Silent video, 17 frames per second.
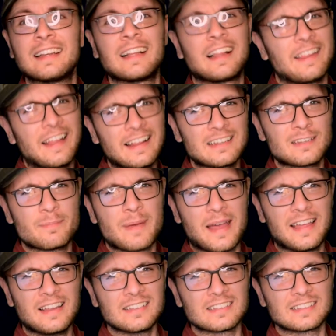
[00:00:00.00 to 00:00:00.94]
That
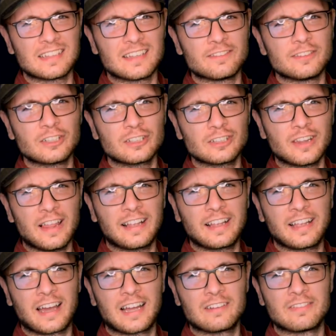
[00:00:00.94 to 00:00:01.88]
depends. If you're like
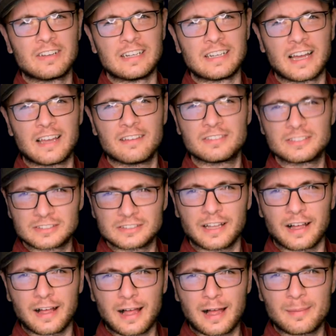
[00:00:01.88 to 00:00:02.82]
kind of a knife
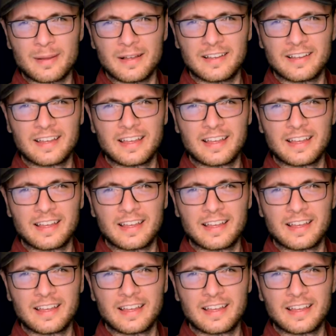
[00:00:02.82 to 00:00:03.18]
snob